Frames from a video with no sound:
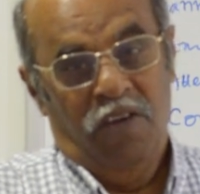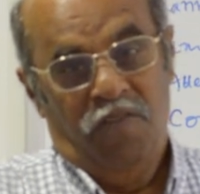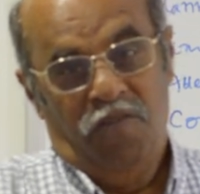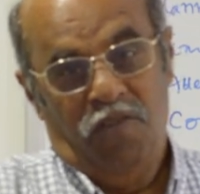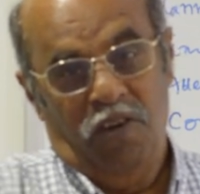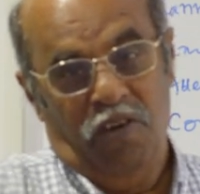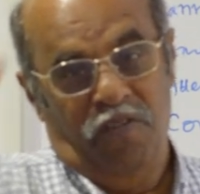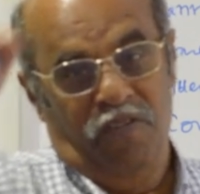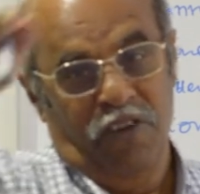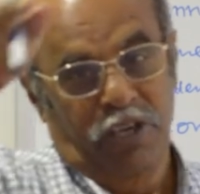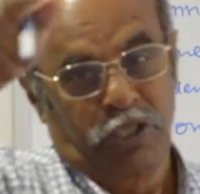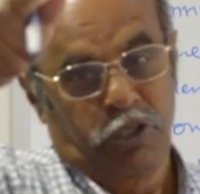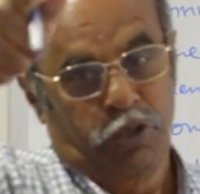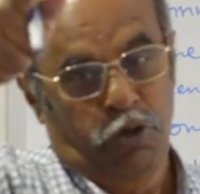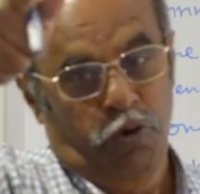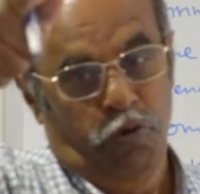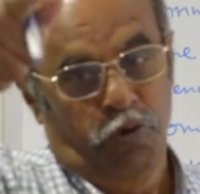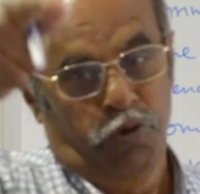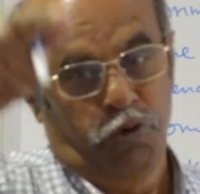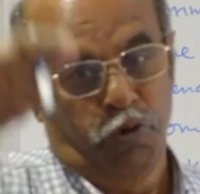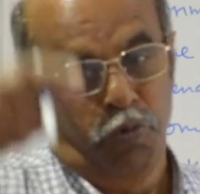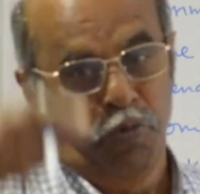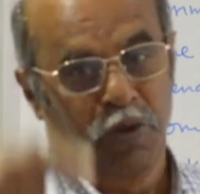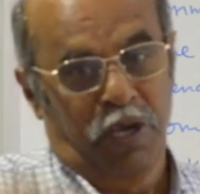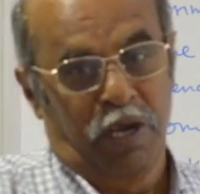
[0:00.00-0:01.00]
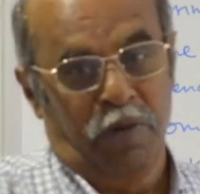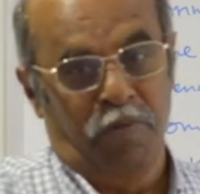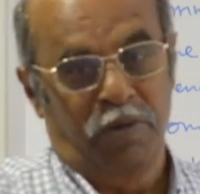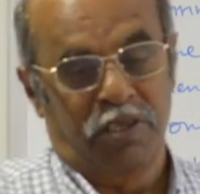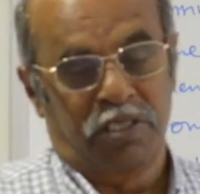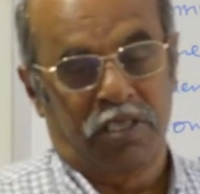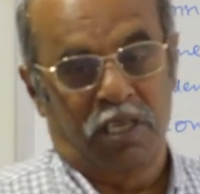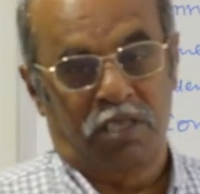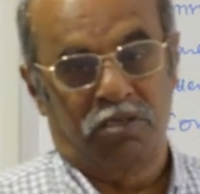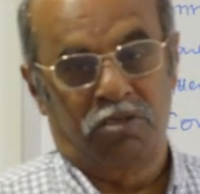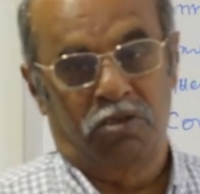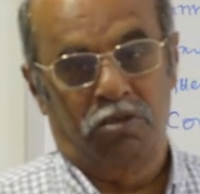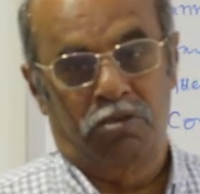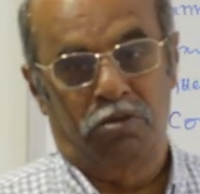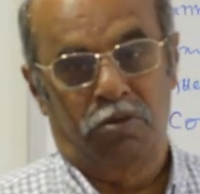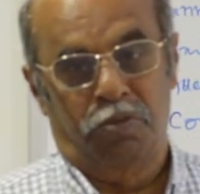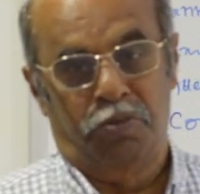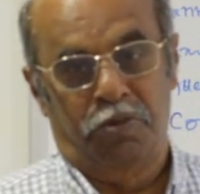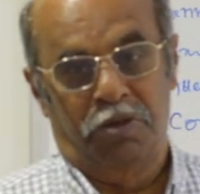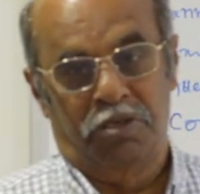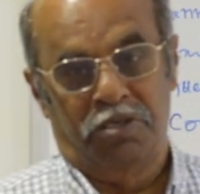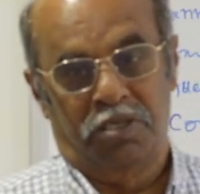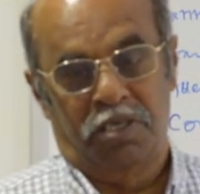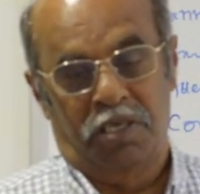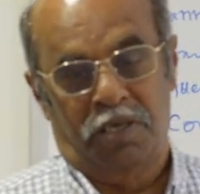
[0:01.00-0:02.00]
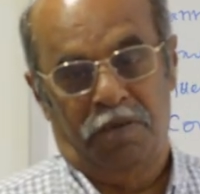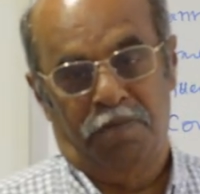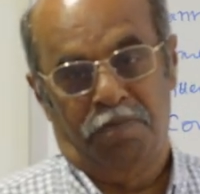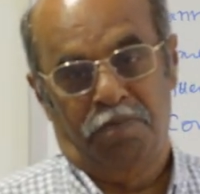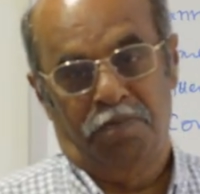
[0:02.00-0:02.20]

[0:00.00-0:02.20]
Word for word: will fetch you to become a successful person.